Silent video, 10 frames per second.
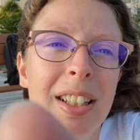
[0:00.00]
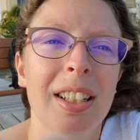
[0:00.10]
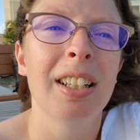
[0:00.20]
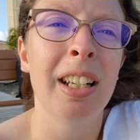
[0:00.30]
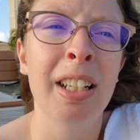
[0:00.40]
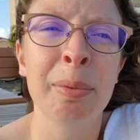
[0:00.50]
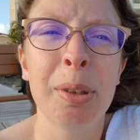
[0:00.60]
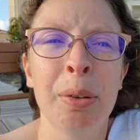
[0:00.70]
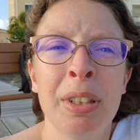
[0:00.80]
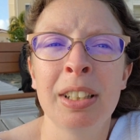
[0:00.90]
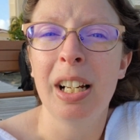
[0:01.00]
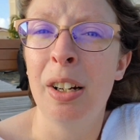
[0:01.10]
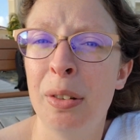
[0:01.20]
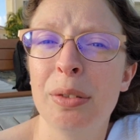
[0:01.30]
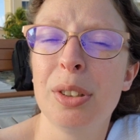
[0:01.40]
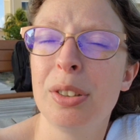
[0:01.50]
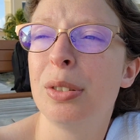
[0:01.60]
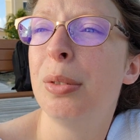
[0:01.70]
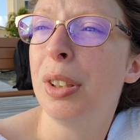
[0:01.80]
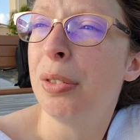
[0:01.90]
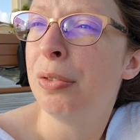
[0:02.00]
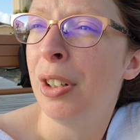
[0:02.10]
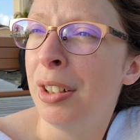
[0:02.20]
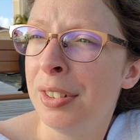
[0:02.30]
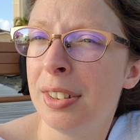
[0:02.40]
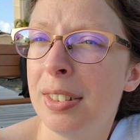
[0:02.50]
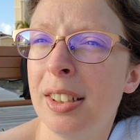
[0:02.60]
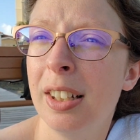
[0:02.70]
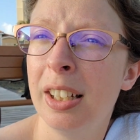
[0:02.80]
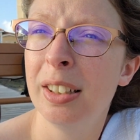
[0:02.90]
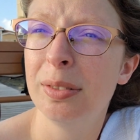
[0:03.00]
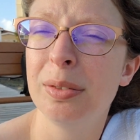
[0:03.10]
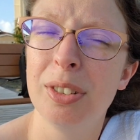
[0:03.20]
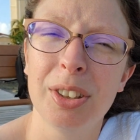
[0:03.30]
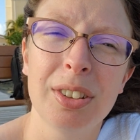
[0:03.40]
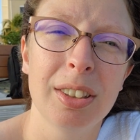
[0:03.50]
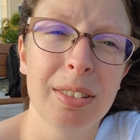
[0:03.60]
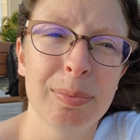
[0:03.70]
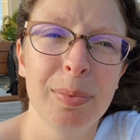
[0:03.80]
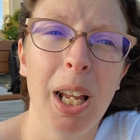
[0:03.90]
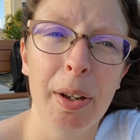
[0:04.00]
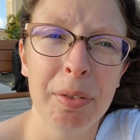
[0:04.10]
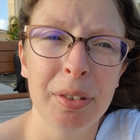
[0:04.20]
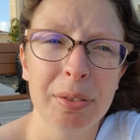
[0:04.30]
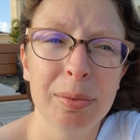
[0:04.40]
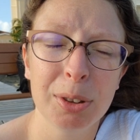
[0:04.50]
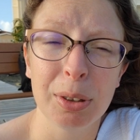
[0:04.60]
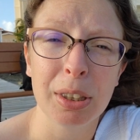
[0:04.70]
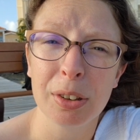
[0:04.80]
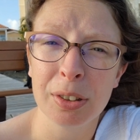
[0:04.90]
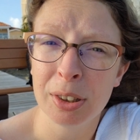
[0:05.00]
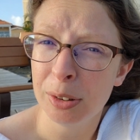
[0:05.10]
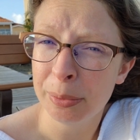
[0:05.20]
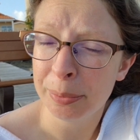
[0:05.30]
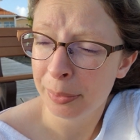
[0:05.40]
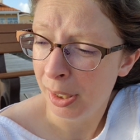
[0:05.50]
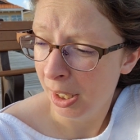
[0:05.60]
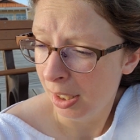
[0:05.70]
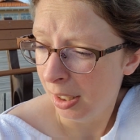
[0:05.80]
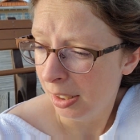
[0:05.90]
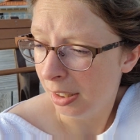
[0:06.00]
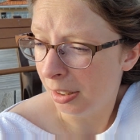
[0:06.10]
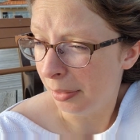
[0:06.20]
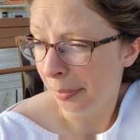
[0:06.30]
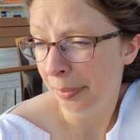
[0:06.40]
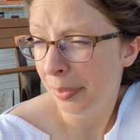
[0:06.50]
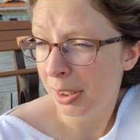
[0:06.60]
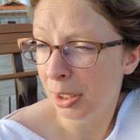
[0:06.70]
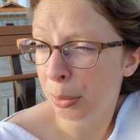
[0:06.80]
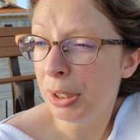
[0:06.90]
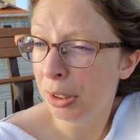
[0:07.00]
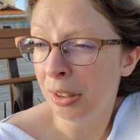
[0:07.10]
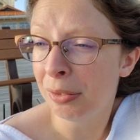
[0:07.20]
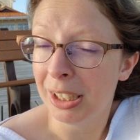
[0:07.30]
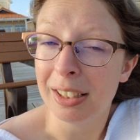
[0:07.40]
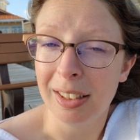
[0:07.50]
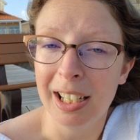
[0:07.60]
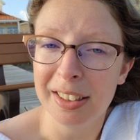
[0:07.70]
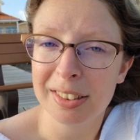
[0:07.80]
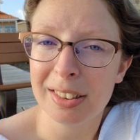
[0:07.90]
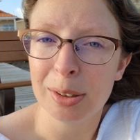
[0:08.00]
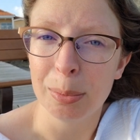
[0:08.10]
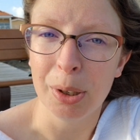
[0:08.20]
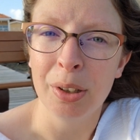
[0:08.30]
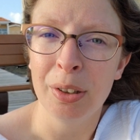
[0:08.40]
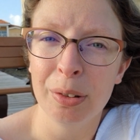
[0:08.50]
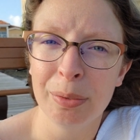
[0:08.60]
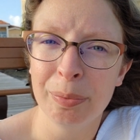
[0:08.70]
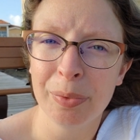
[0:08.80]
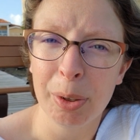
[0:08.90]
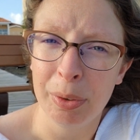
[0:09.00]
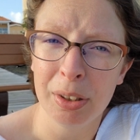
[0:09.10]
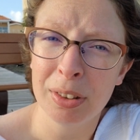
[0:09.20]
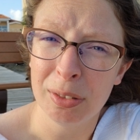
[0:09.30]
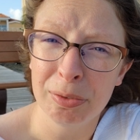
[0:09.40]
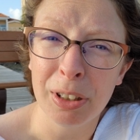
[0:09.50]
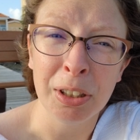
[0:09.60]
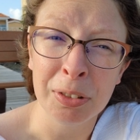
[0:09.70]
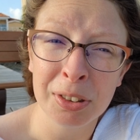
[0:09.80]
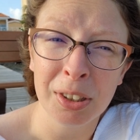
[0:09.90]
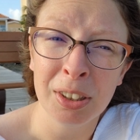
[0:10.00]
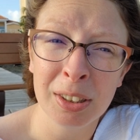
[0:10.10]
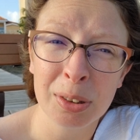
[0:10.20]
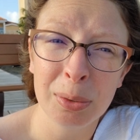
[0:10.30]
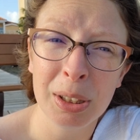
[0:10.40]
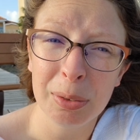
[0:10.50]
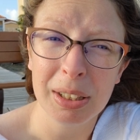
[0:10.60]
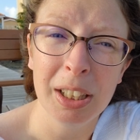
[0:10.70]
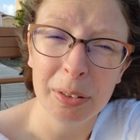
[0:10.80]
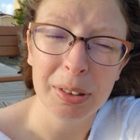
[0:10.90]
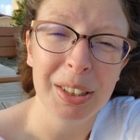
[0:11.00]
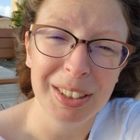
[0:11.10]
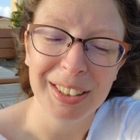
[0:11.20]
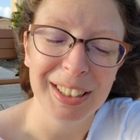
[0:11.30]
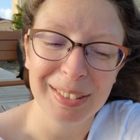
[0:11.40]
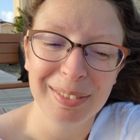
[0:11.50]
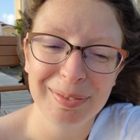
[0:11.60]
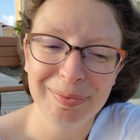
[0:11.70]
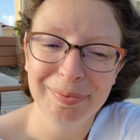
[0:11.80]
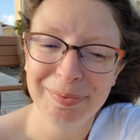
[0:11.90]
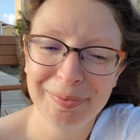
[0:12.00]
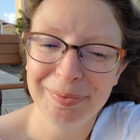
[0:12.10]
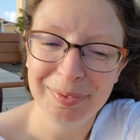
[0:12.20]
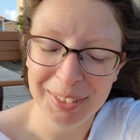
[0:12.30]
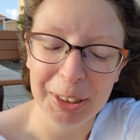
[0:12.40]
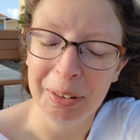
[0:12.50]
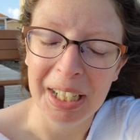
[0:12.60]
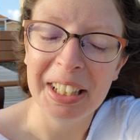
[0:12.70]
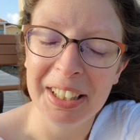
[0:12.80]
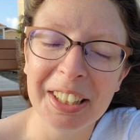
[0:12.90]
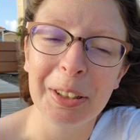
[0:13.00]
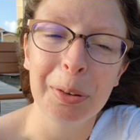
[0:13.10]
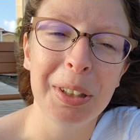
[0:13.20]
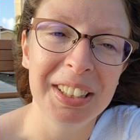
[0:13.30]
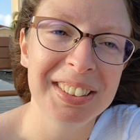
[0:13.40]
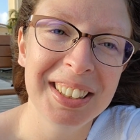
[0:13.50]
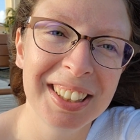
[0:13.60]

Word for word: And I am going out with friends tonight just to have a drink or two. Um, since we do have like class tomorrow and we also have finals starting next week, we can't really like do anything crazy.